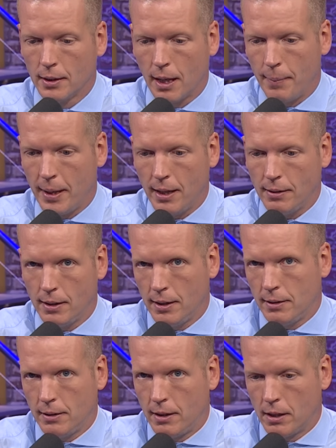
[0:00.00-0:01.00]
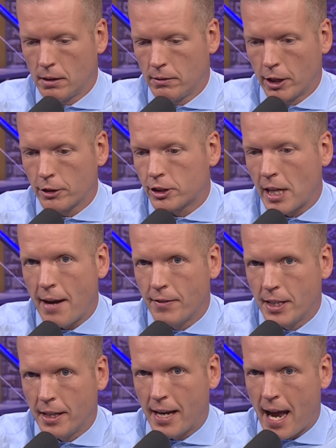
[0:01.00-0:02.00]
I mean, they're, they're
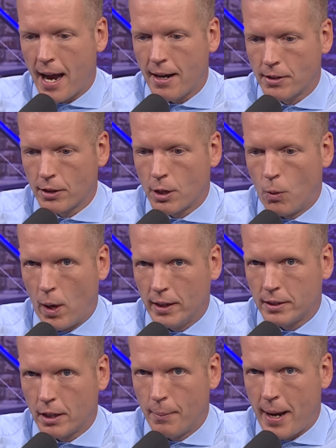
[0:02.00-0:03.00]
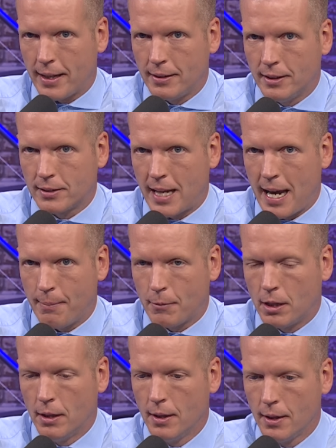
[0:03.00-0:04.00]
saving the day. They're the ones that are making this game,
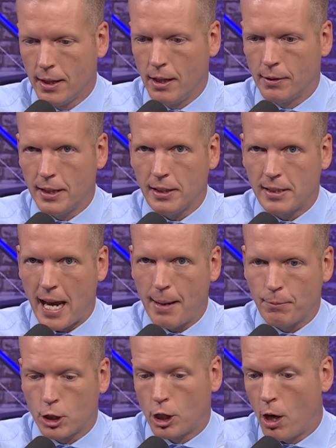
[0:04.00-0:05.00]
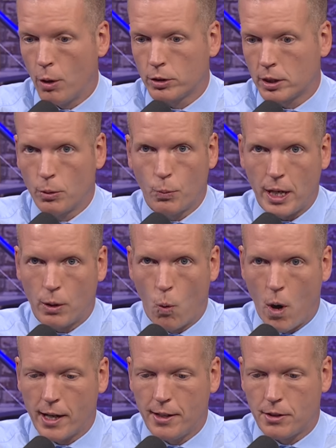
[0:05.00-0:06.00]
you know, these games close in week
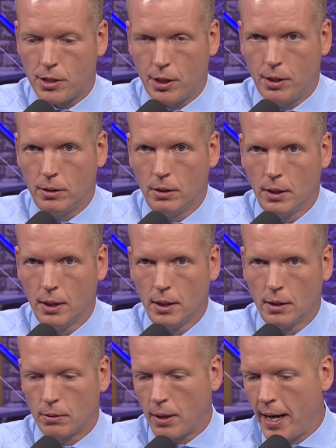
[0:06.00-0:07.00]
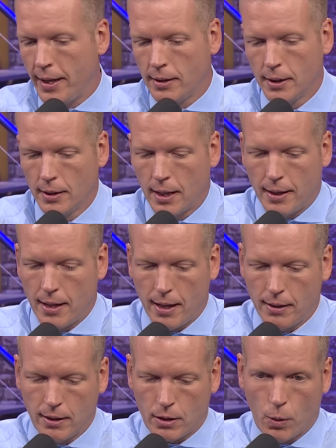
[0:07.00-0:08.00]
one and two, right? And
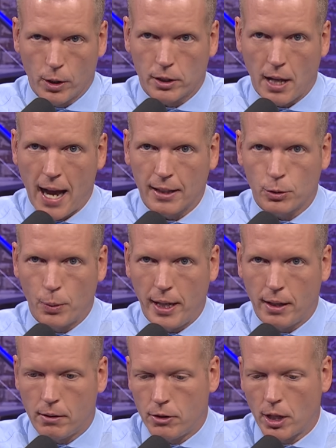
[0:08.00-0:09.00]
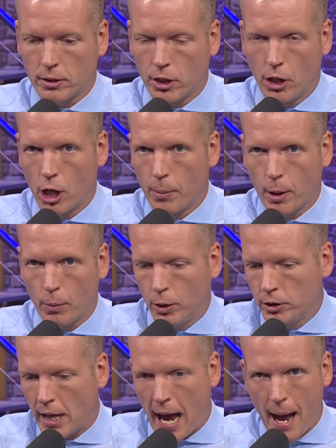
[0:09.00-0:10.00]
then, of course, last week, Justin Herbert
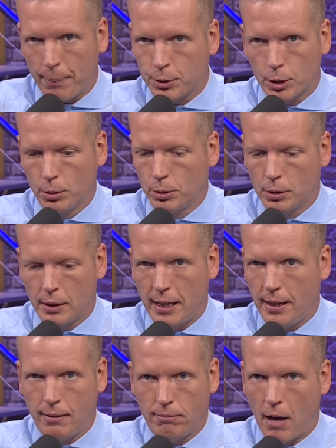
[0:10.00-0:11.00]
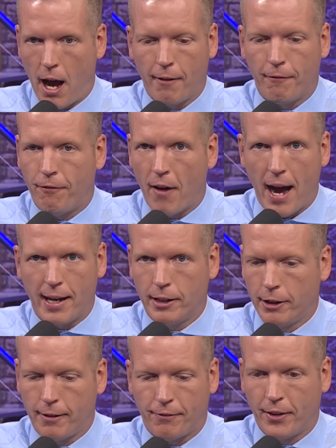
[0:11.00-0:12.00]
was absolutely on
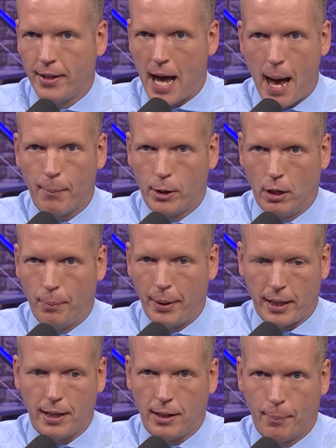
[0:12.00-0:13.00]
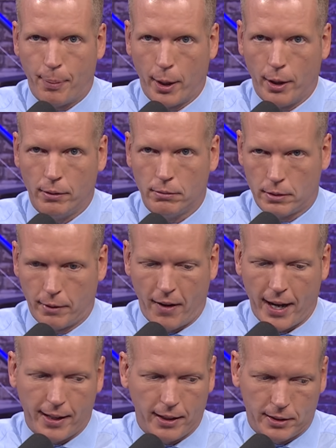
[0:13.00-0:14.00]
fire and phenomenal picking apart the
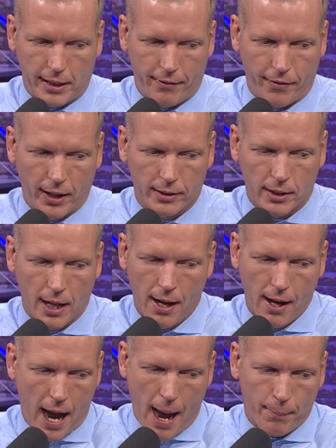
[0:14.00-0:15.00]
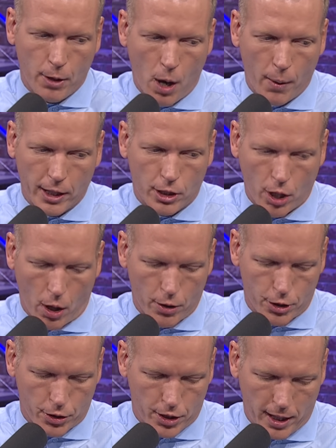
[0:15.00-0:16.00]
Vikings defense. I'm going
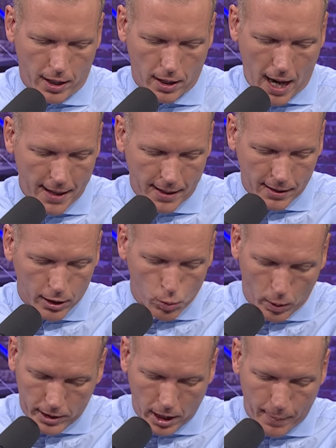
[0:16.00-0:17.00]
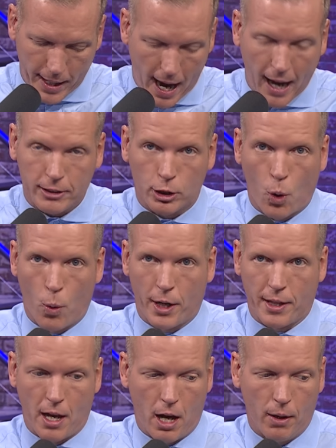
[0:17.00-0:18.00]
Chargers here. I think this one's going to be high
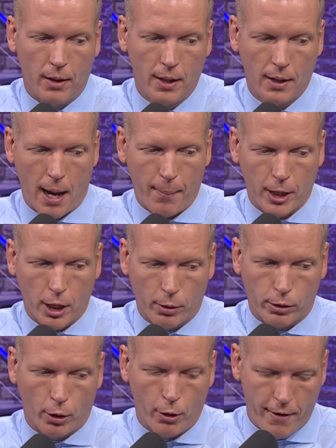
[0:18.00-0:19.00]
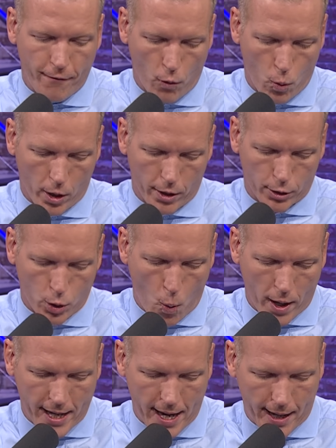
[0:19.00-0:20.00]
scoring, though. I'm going to go 34
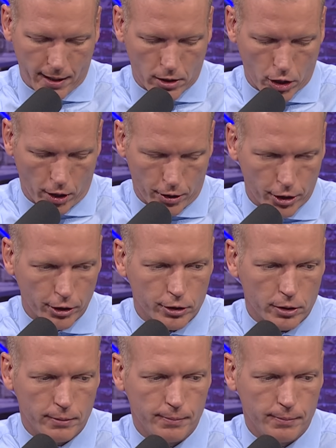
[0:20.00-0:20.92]
28 Chargers.